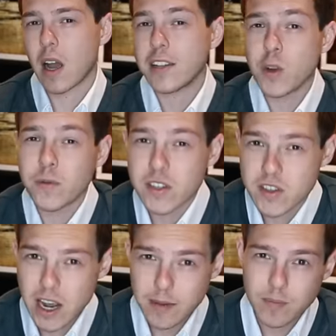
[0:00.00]
I do have to
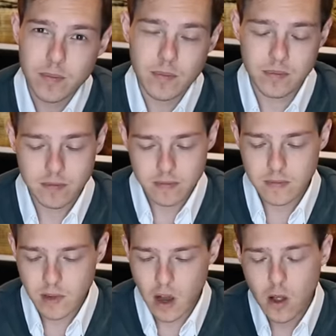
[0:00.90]
say,
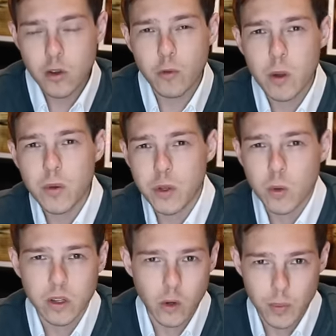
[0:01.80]
I'll agree with
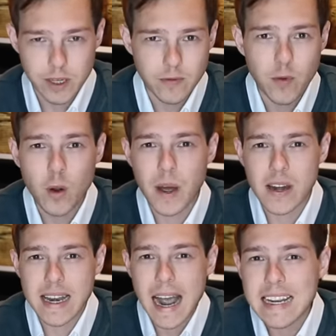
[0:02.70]
you a little bit. For
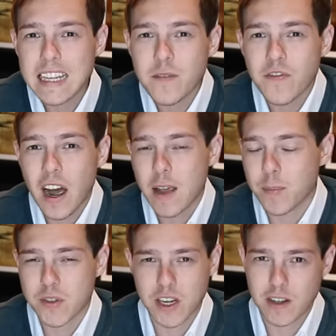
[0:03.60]
about ninety-five
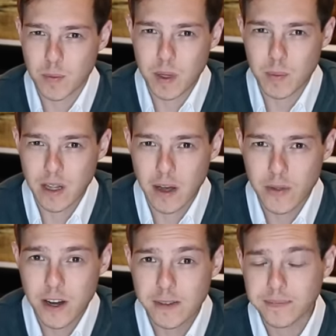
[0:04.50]
percent of the people
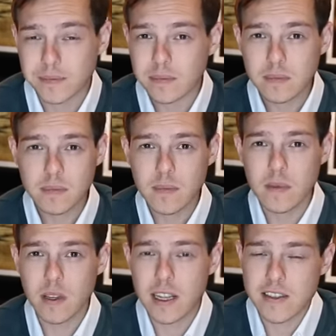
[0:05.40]
out there,
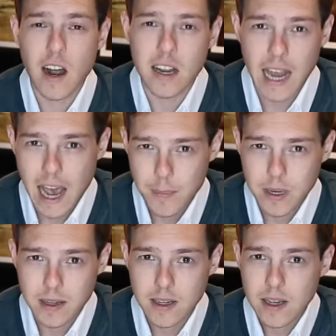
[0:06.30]
it's not gonna
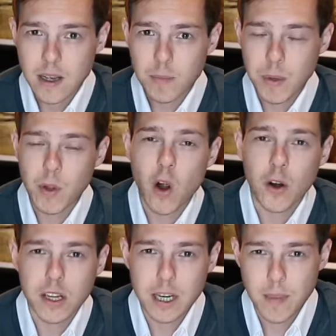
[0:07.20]
happen. People
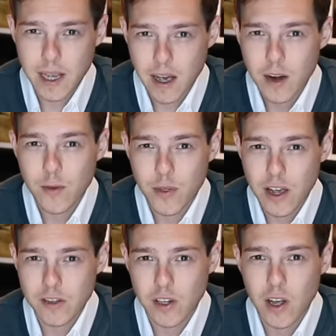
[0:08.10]
aren't gonna make one hundred
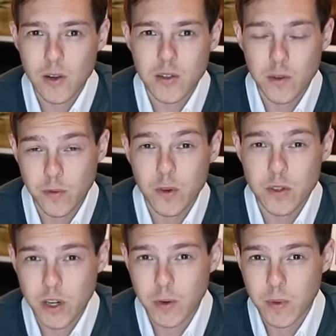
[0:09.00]
thousand dollars their
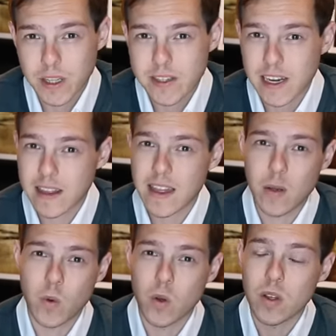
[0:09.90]
first year in real estate.
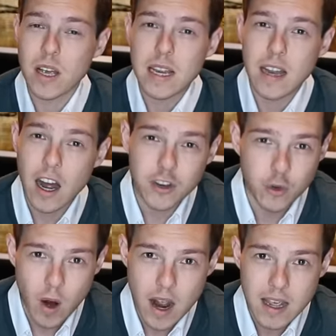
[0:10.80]
They will not
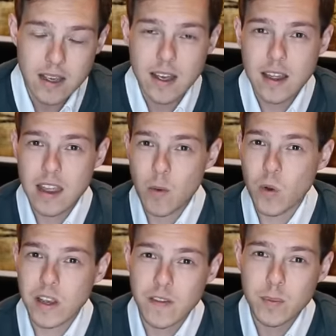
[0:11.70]
try, they
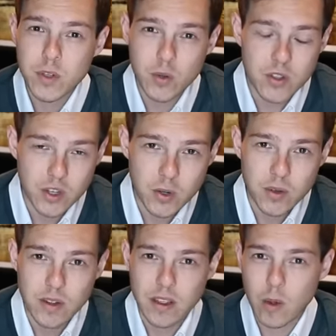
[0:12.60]
will give up too
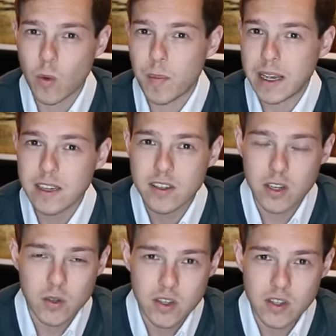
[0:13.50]
soon, they will make
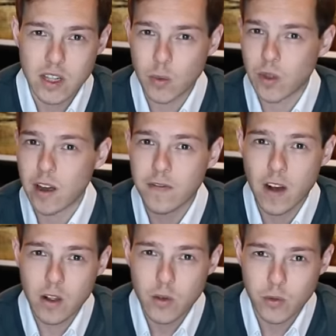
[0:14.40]
excuses, they will not
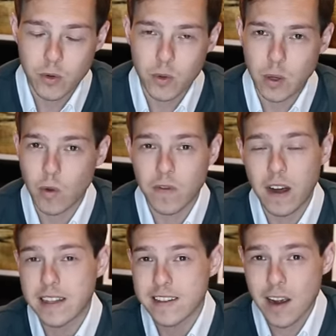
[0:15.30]
follow through, they will
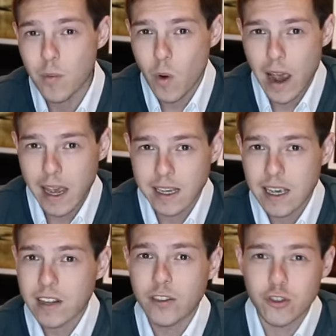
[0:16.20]
find some way
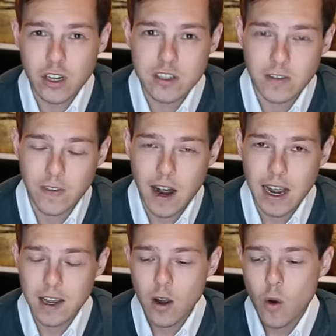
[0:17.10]
to
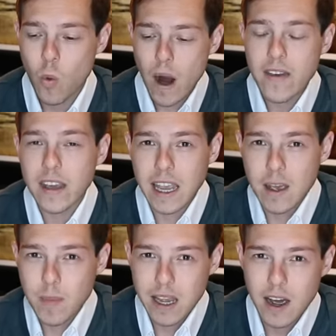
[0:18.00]
justify why they
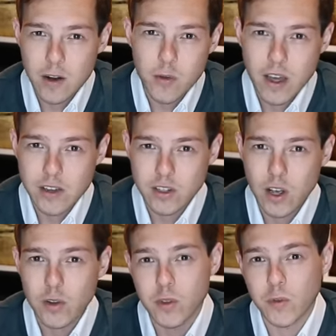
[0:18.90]
can't make one hundred thousand
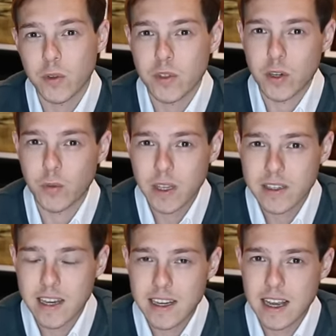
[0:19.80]
dollars their first year in real
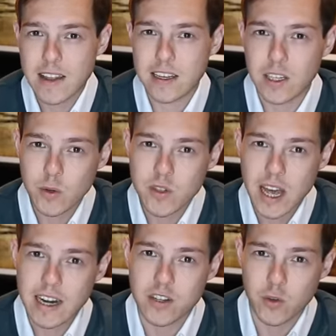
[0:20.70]
estate and then use
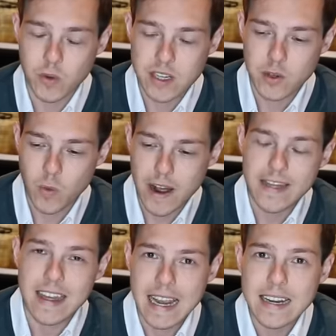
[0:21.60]
that as a reason why
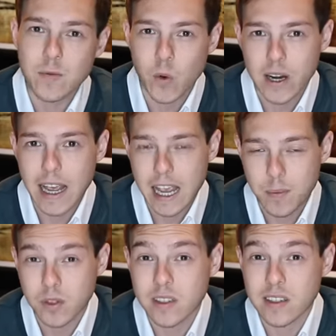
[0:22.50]
they weren't
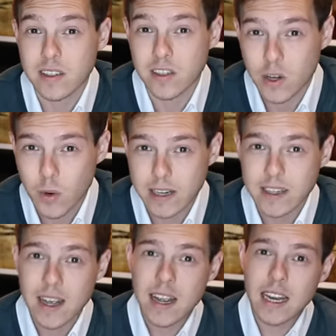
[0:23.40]
able to do it.